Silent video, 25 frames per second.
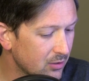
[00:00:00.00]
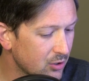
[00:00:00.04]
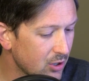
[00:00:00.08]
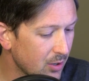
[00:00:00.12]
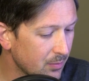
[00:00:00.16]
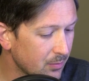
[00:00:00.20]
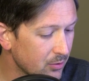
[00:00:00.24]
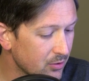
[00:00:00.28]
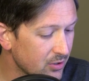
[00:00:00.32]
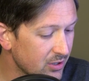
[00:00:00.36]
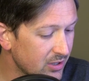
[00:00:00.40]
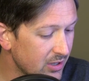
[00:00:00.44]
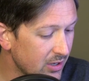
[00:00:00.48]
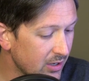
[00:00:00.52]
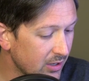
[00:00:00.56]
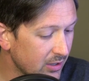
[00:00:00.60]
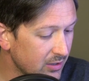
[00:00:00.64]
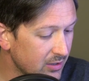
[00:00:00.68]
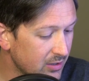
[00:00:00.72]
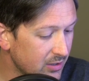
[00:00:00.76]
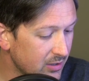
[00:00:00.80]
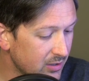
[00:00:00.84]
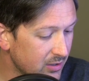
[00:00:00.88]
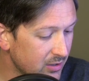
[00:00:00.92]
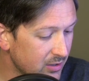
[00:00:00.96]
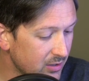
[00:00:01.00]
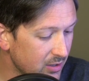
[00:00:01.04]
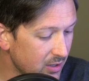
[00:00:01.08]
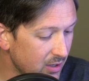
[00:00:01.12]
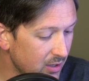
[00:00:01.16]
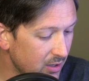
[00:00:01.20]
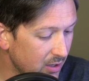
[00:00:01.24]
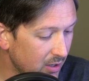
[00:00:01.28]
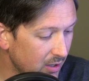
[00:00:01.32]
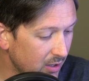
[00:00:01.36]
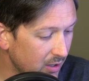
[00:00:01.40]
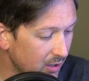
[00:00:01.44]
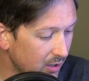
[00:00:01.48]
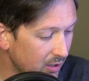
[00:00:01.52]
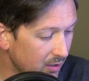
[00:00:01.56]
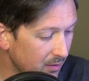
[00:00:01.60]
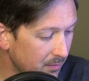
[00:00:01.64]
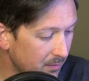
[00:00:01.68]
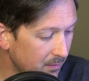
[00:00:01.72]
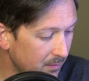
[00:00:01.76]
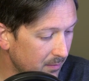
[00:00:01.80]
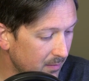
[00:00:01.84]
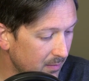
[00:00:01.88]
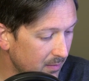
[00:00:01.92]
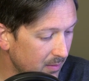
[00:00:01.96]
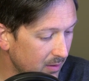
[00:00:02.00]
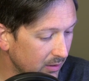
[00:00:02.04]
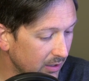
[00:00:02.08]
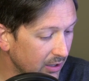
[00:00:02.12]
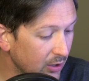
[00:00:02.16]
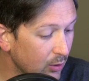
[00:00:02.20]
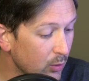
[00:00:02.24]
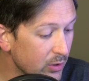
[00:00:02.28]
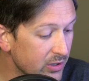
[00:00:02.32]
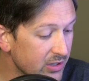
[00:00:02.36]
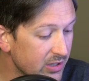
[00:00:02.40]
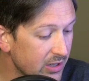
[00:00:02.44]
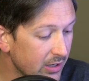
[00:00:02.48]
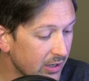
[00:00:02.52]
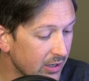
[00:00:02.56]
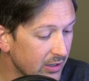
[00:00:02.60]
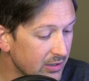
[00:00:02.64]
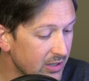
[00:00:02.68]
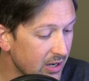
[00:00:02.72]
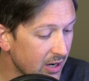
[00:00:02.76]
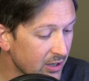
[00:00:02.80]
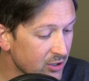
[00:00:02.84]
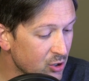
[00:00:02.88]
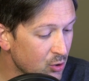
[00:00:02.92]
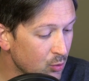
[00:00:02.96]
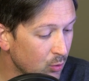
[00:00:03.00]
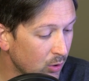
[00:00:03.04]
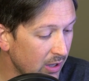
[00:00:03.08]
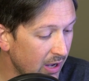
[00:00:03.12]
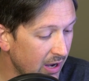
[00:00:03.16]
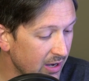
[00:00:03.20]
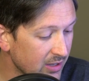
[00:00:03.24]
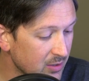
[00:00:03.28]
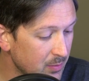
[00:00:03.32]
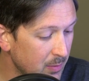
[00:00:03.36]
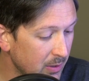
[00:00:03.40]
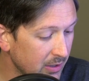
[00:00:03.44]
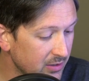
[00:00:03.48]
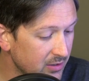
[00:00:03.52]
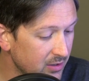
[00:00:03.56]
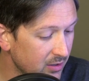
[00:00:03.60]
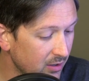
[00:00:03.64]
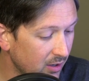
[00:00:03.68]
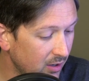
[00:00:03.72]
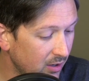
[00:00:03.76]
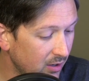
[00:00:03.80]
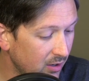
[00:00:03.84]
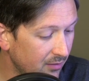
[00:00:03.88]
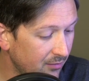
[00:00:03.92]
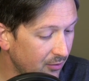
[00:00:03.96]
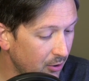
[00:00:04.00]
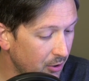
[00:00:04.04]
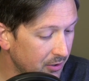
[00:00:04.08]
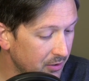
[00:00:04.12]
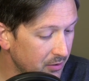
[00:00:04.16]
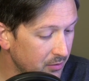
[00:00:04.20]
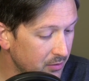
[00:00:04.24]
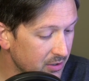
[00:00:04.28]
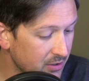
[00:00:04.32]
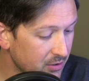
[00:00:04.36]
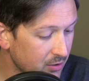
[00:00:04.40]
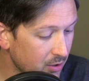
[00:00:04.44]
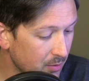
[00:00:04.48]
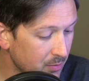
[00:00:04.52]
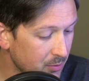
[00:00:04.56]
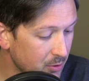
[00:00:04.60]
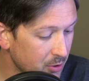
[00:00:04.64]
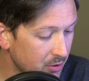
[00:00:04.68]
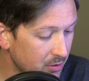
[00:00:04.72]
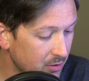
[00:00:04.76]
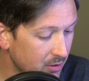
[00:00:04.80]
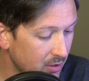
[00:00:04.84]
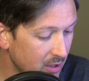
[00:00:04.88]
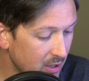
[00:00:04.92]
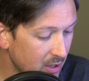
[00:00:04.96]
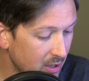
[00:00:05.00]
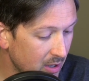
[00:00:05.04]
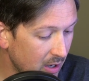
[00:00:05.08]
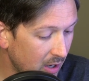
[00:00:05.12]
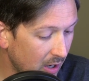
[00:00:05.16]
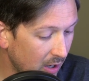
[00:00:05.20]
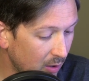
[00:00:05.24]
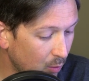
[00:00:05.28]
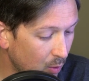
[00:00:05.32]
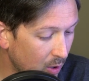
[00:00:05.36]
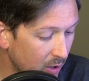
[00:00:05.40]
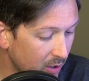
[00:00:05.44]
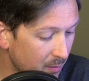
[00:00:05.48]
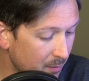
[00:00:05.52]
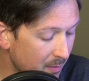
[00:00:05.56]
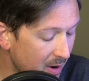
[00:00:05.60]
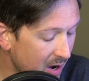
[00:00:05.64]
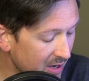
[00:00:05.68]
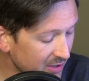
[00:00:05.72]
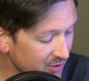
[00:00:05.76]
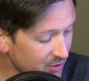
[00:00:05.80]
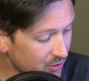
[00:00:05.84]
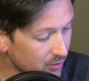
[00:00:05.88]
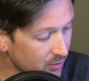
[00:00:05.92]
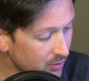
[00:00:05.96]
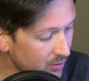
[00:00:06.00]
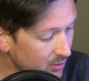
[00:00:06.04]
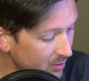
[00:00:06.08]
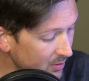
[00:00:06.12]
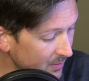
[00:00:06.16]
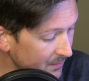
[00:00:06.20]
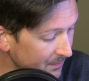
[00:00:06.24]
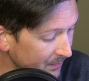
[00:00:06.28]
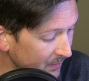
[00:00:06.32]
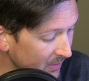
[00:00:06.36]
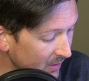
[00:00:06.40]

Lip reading: Chapter 6, linguistic and textual aspects of audio description, Iwana Mazur.